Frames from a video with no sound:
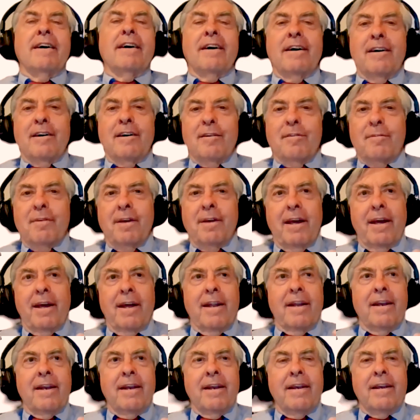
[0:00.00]
um,
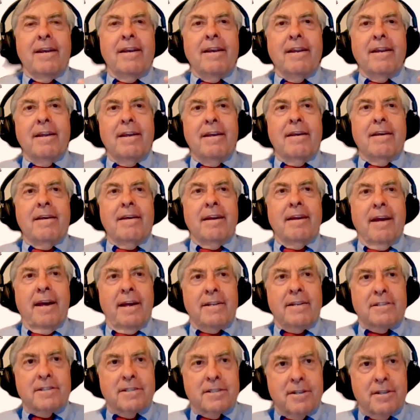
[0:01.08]
and,
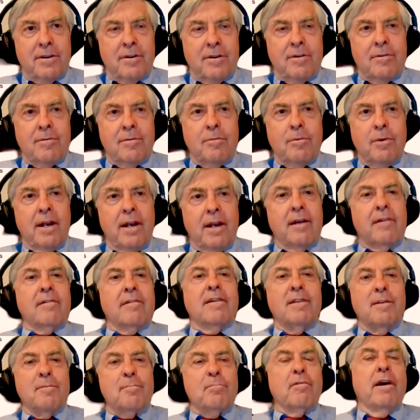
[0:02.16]
and so, where
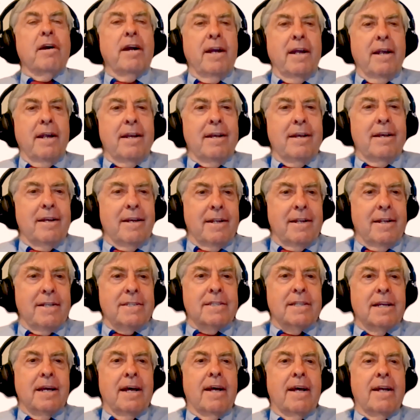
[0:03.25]
in the brain
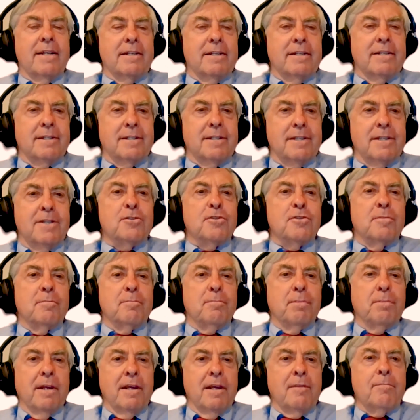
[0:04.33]
is that
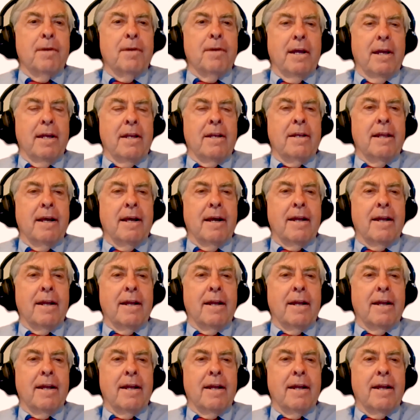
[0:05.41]
decision being made?